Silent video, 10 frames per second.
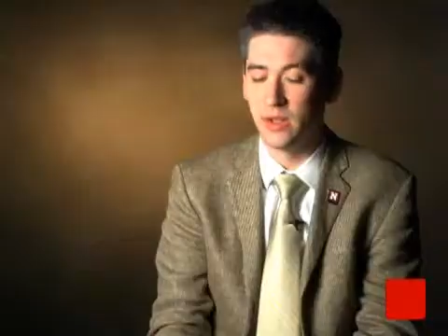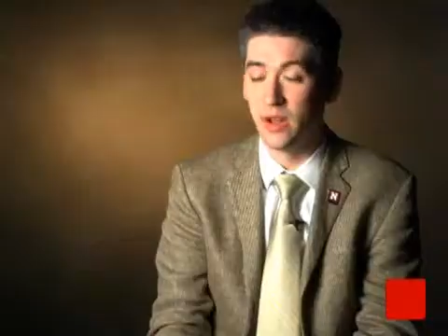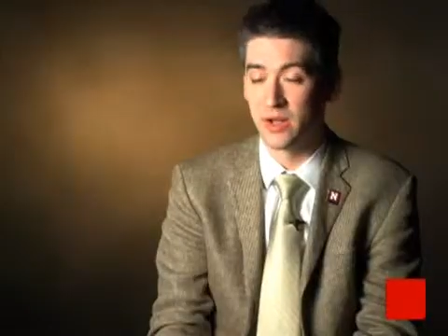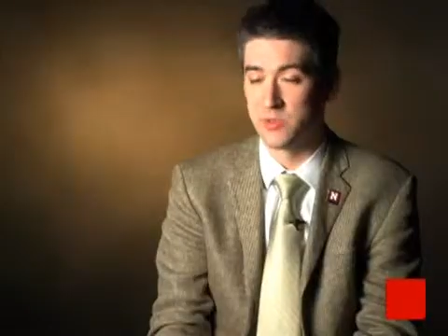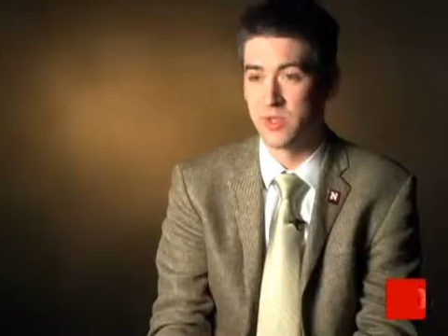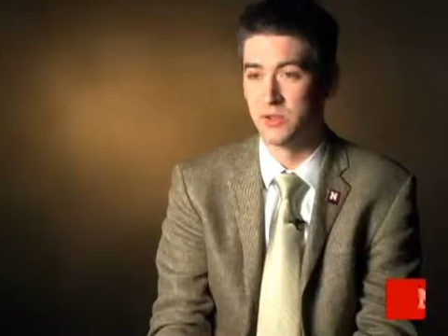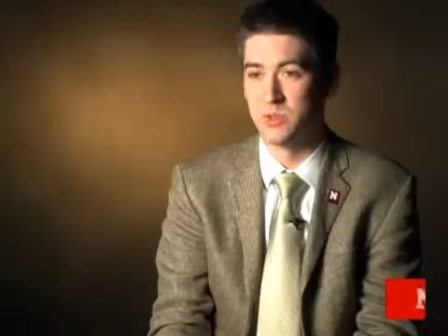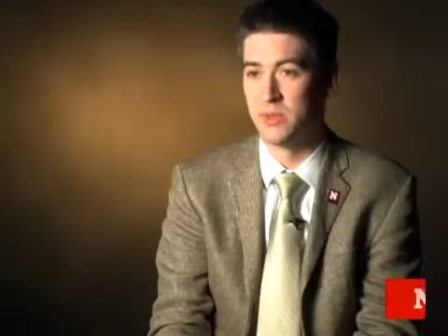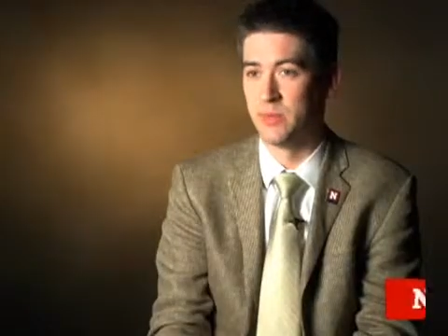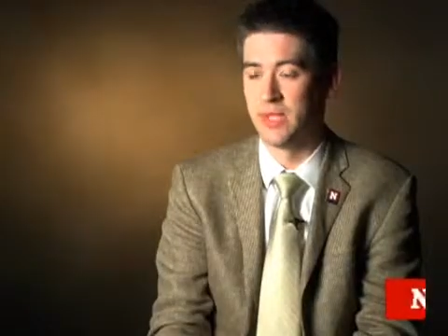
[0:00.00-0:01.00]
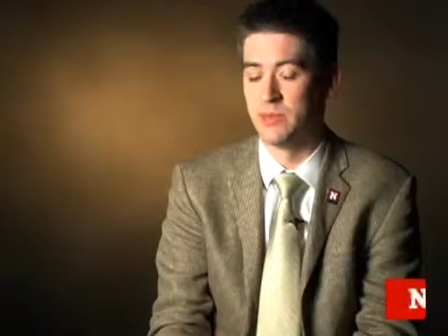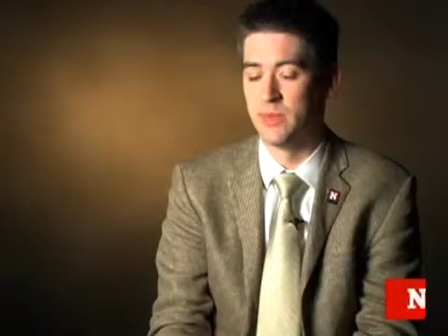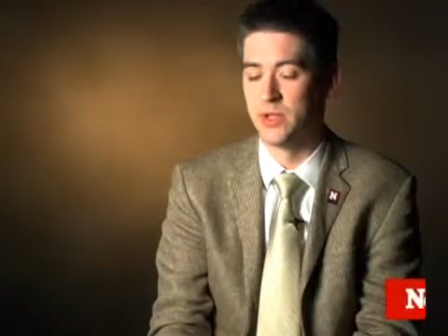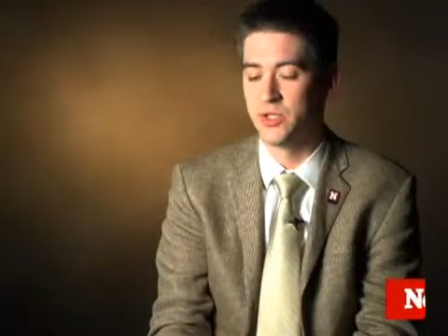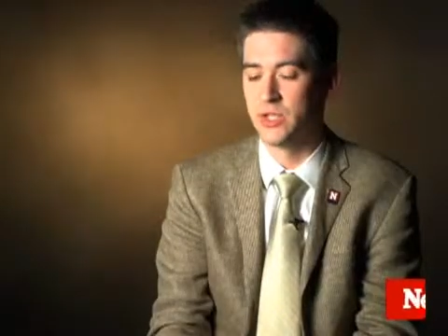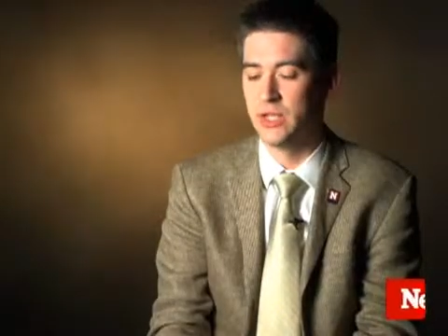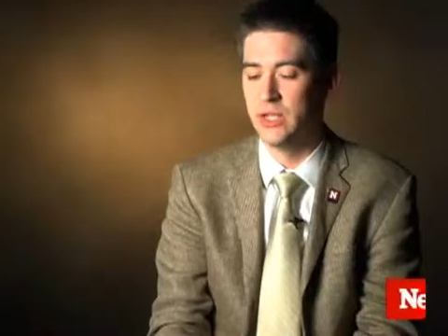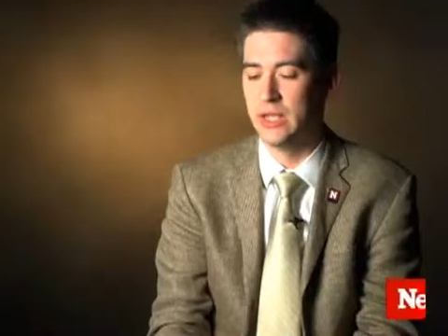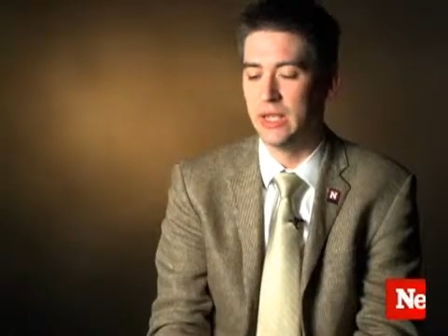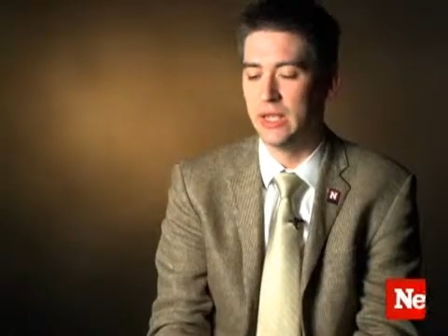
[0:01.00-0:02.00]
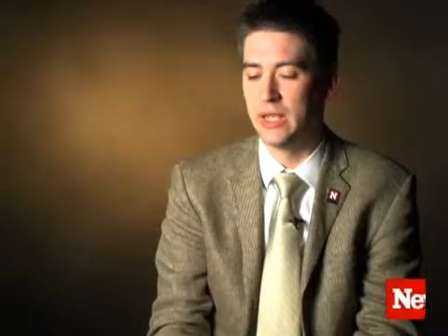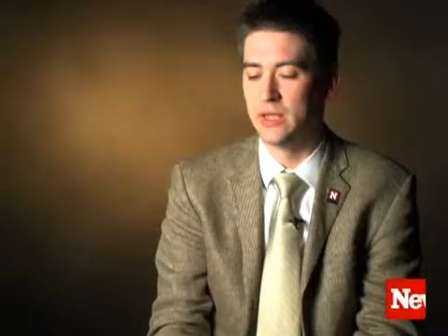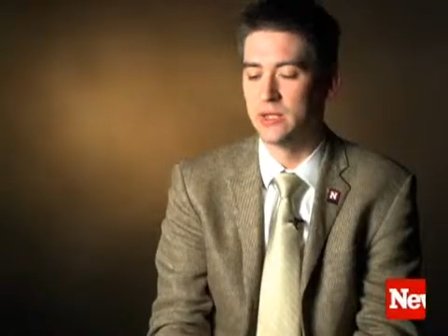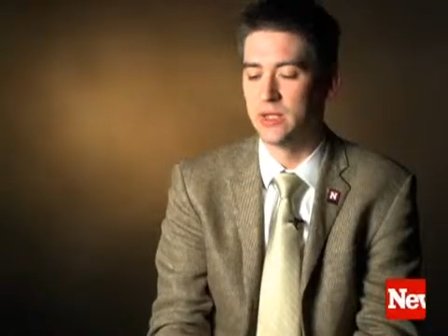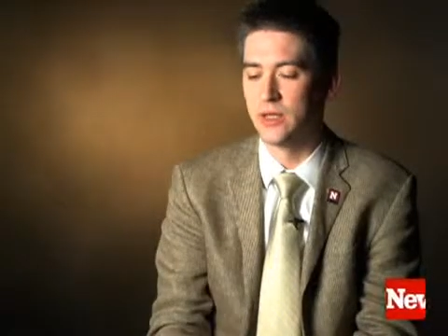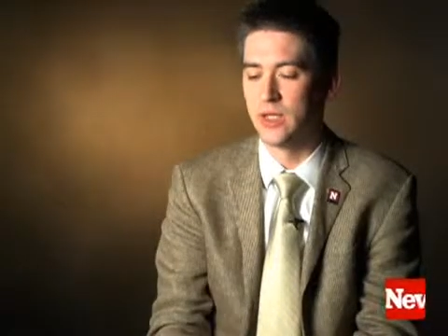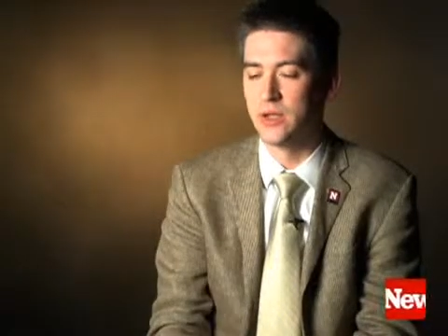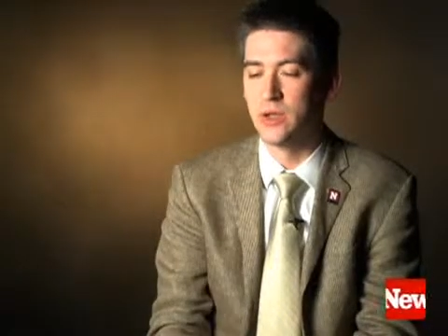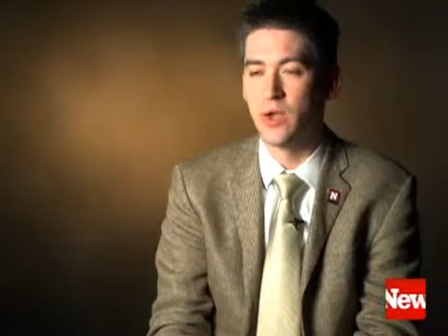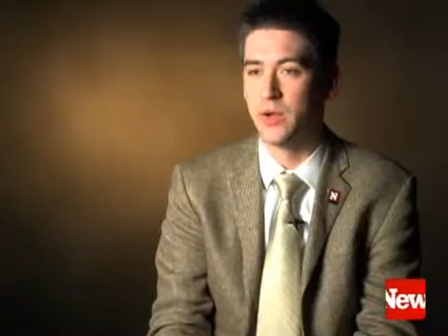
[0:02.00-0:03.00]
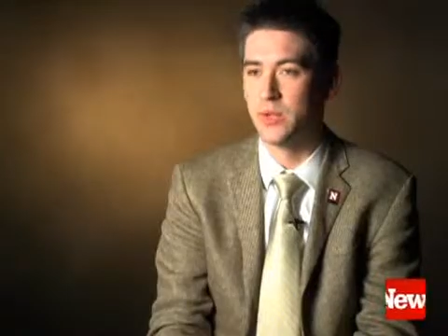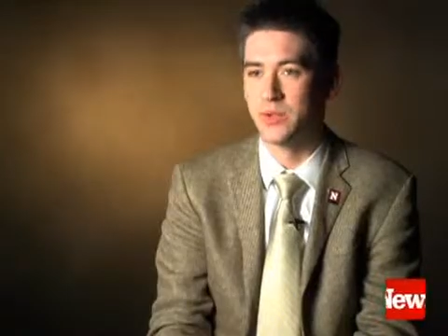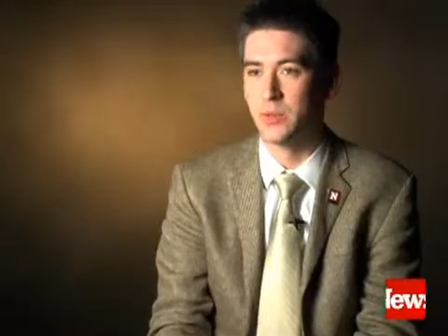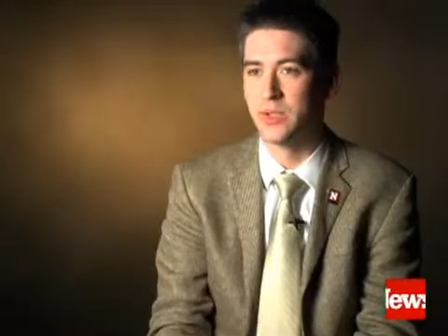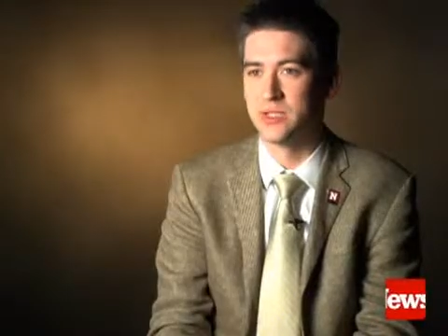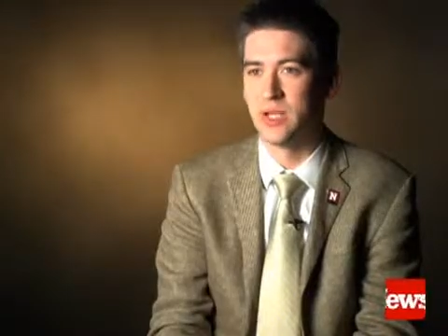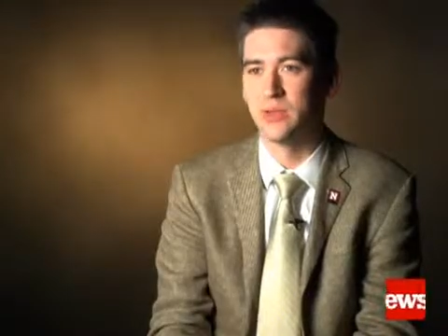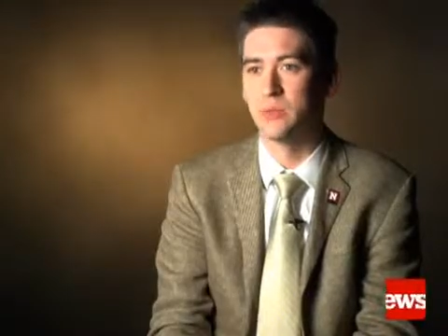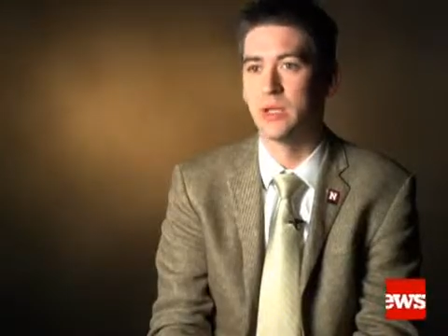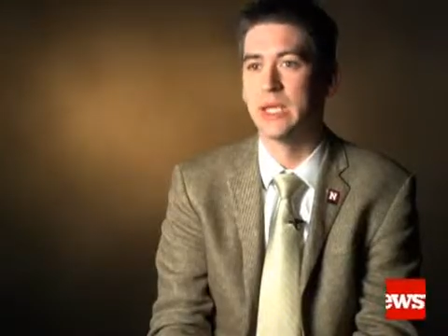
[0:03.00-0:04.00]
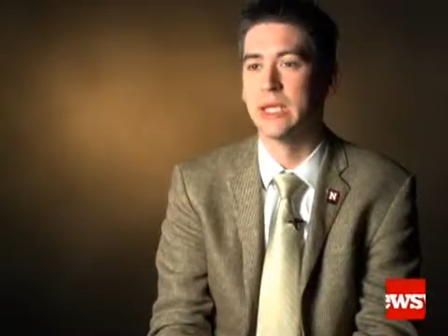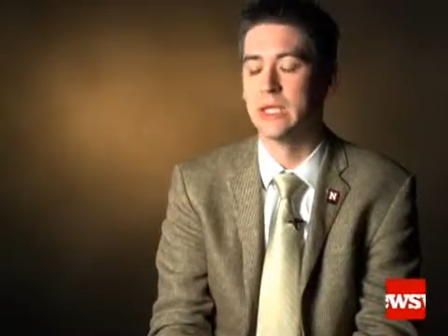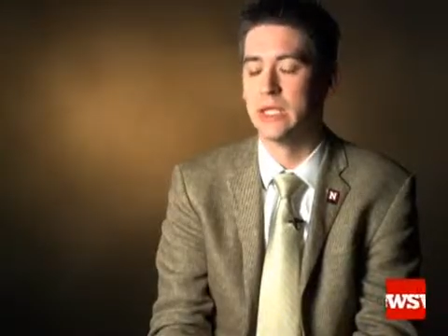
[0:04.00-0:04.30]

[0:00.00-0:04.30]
did not expect to lose by that much, and they had no idea what to say on the plane.